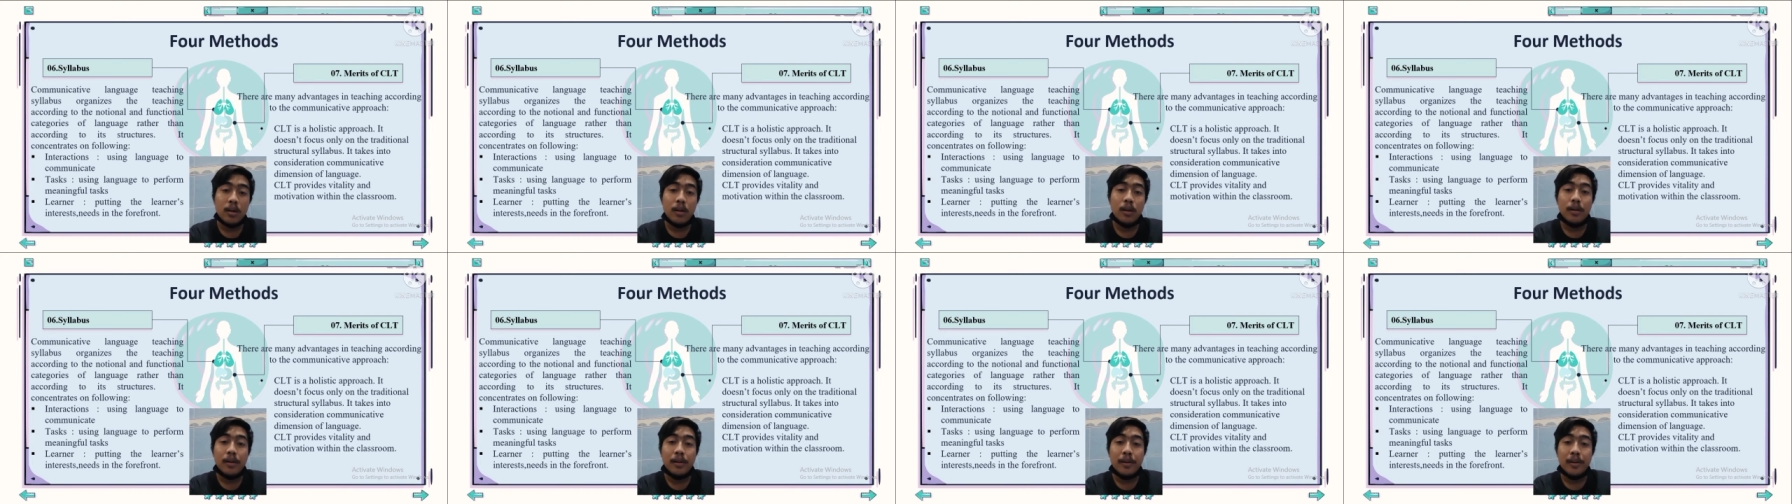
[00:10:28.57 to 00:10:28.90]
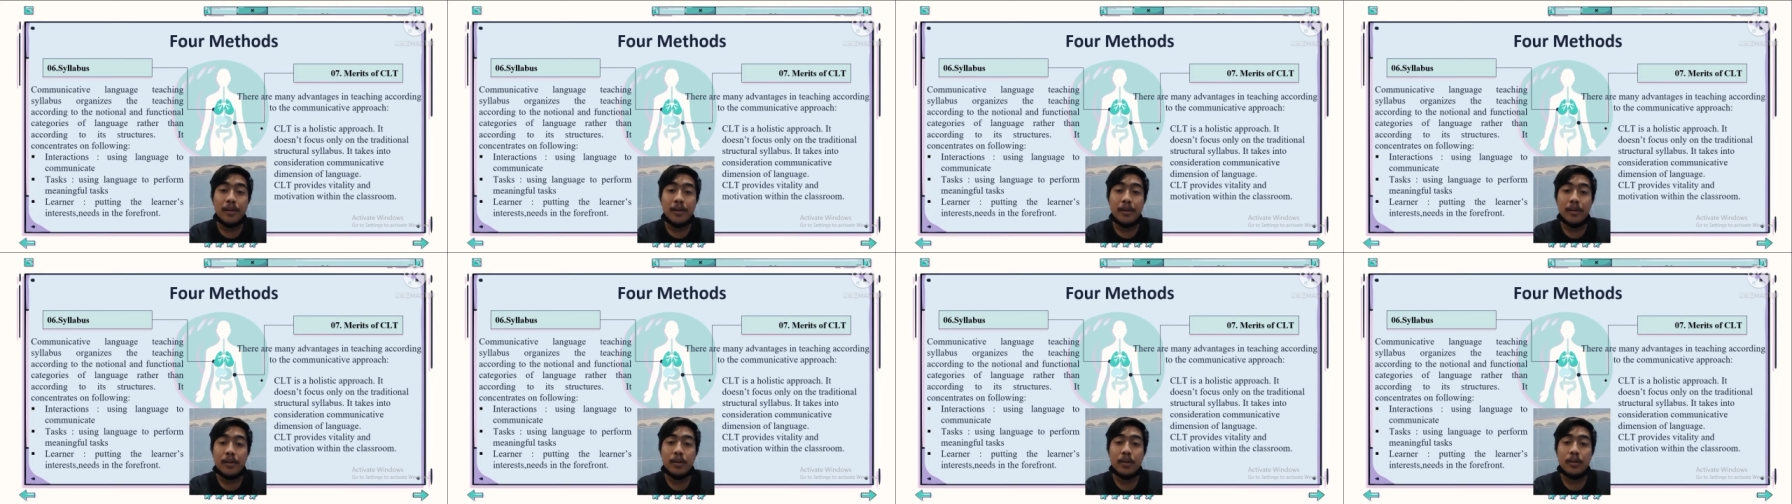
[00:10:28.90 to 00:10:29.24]

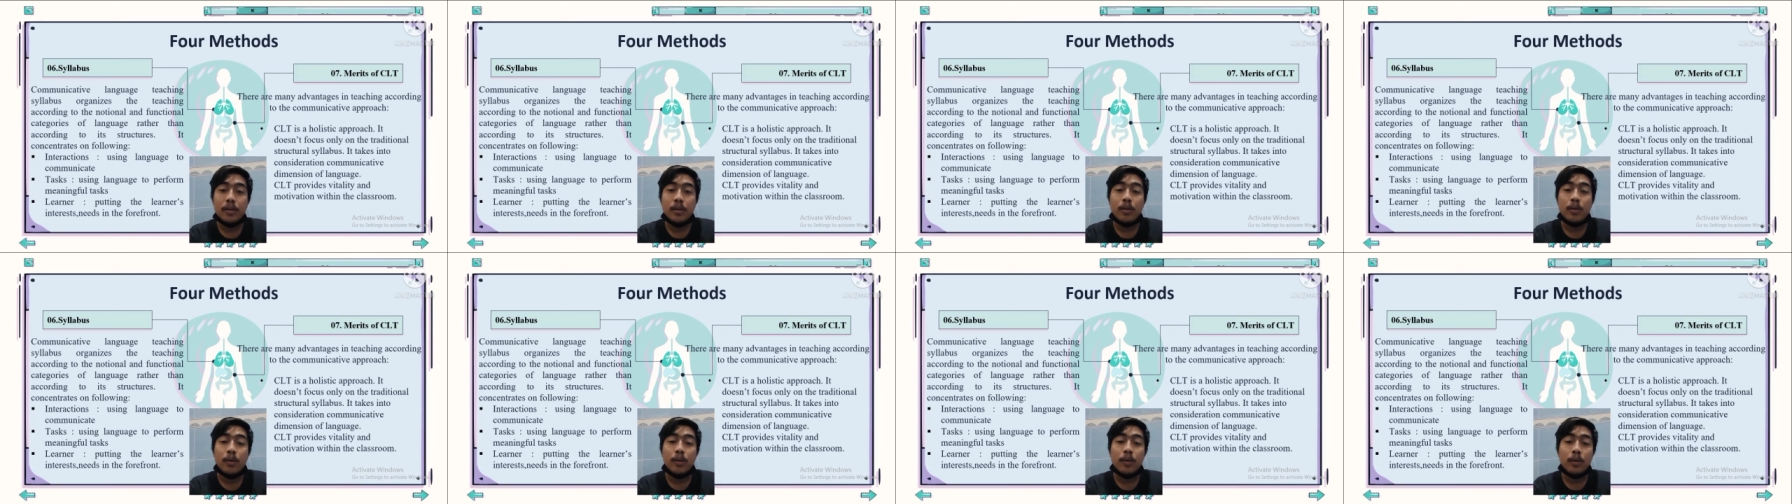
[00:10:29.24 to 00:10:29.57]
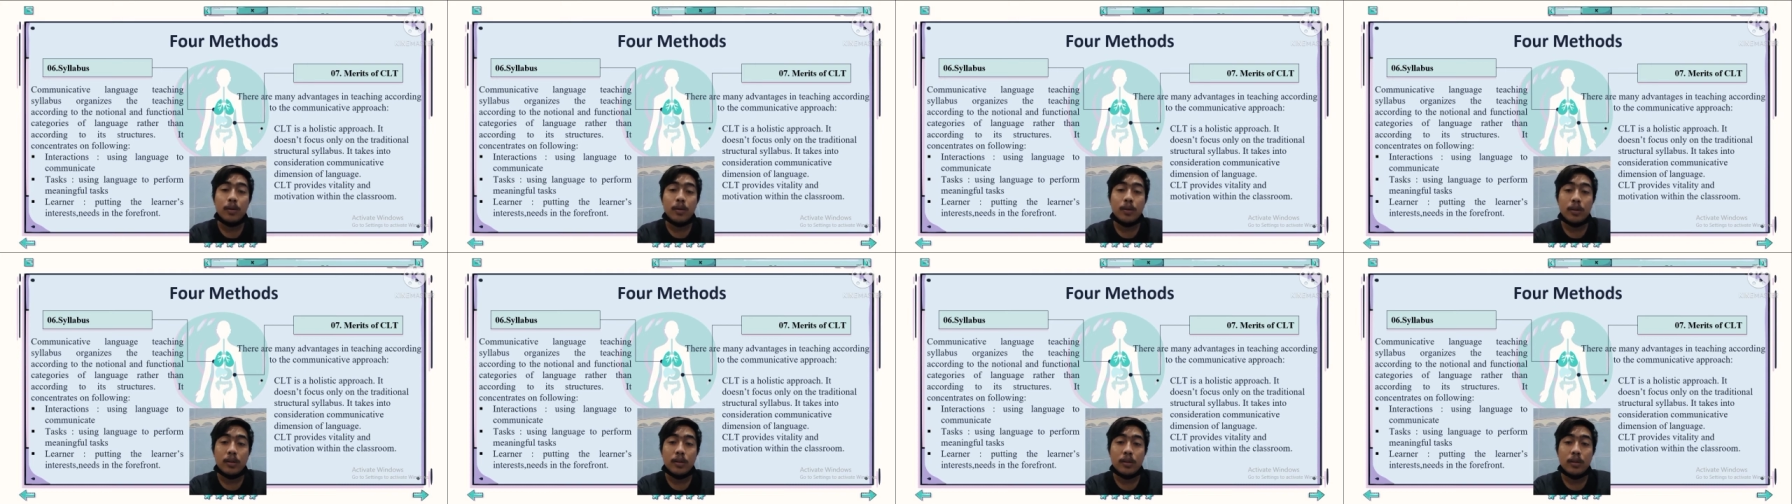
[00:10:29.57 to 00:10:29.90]

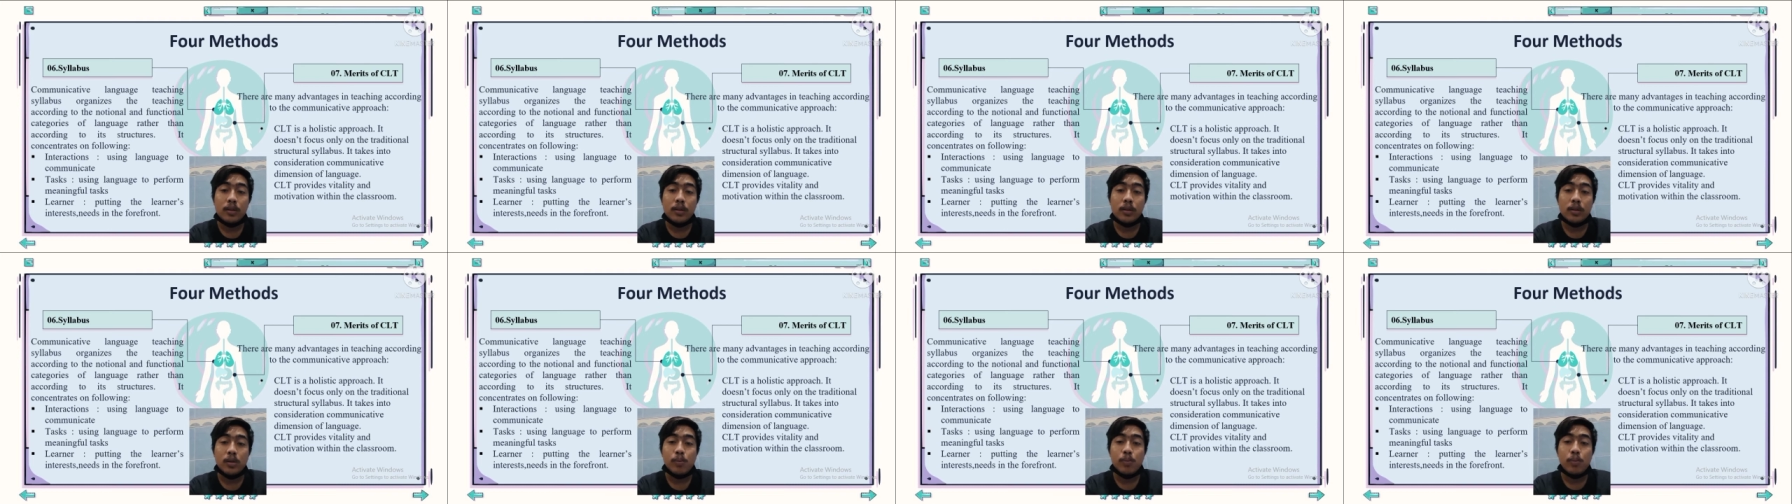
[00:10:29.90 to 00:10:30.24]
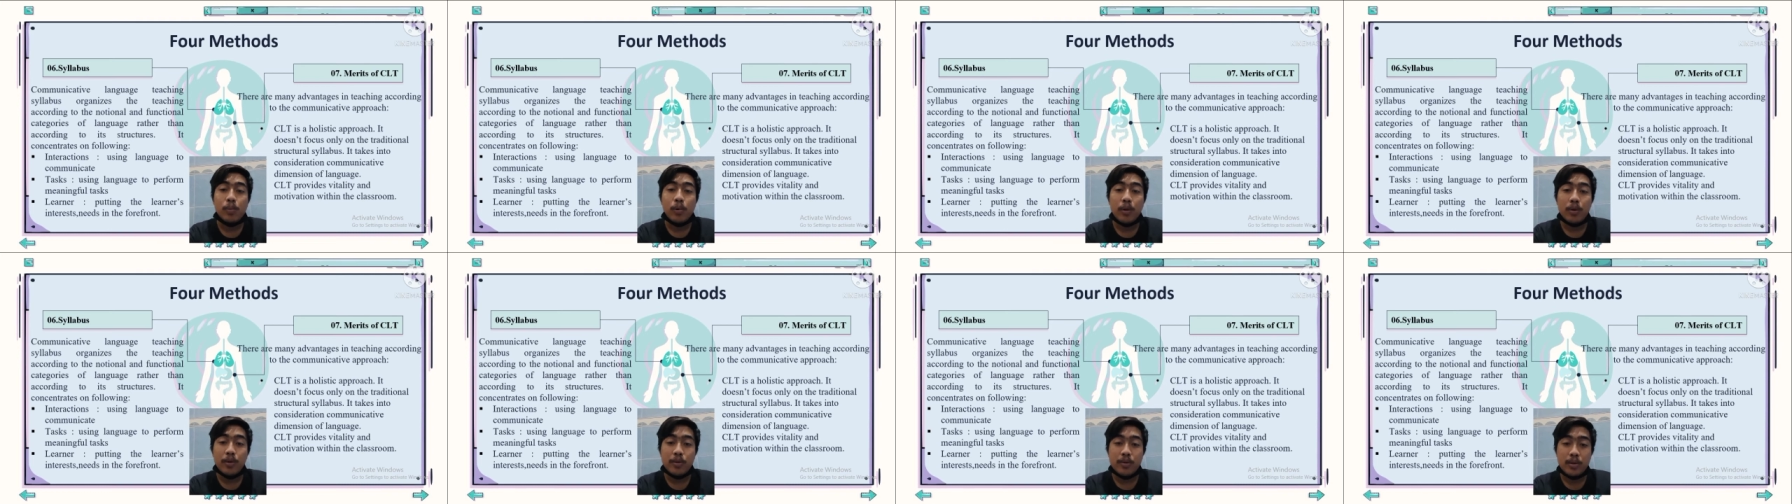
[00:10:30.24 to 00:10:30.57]
learner-centered
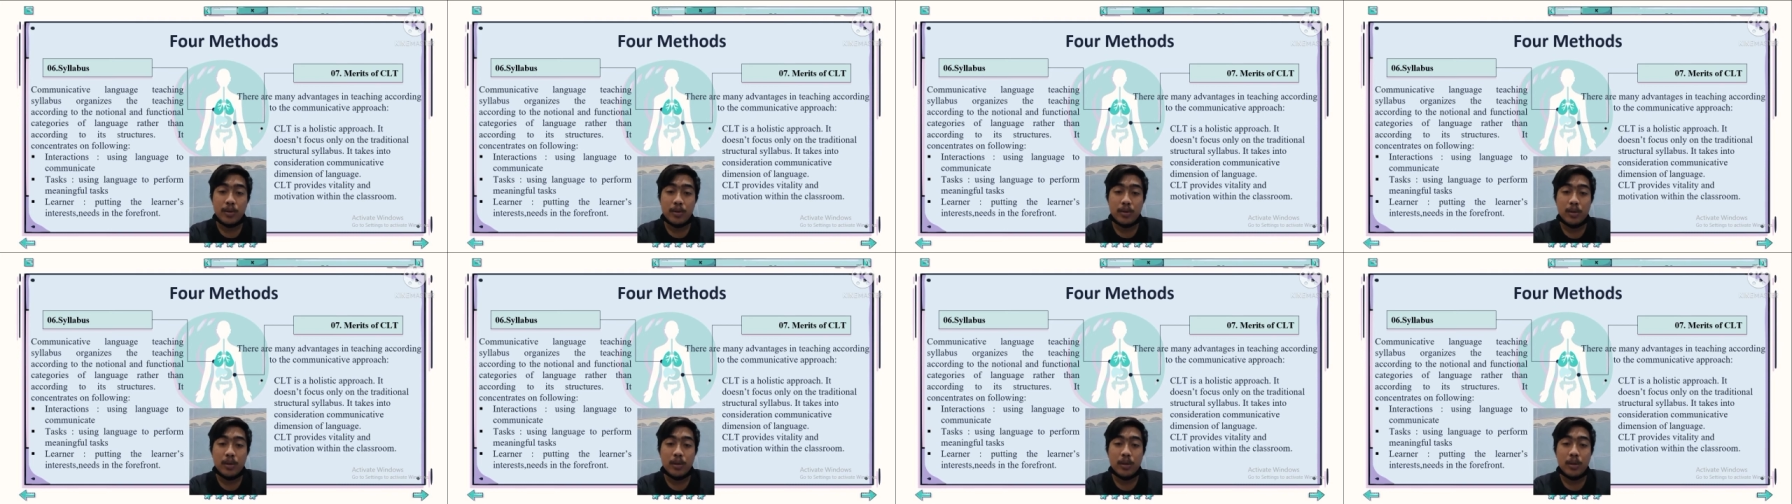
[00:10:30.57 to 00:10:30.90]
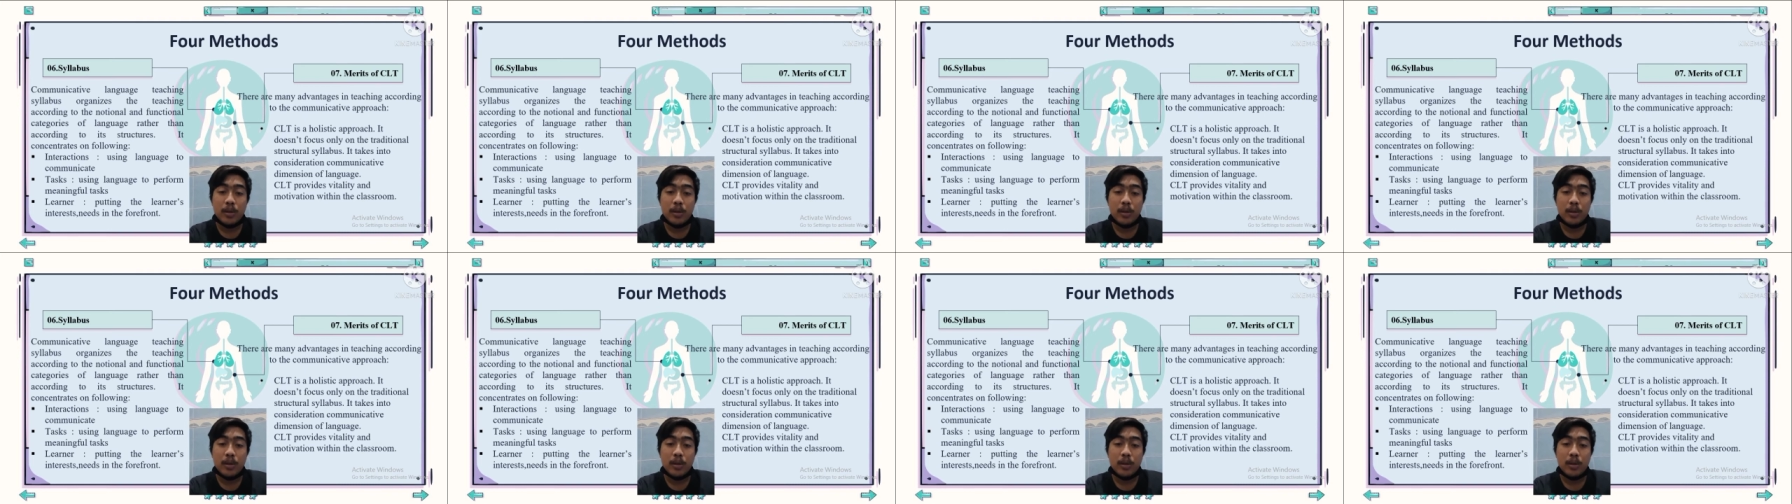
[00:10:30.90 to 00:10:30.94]
approach.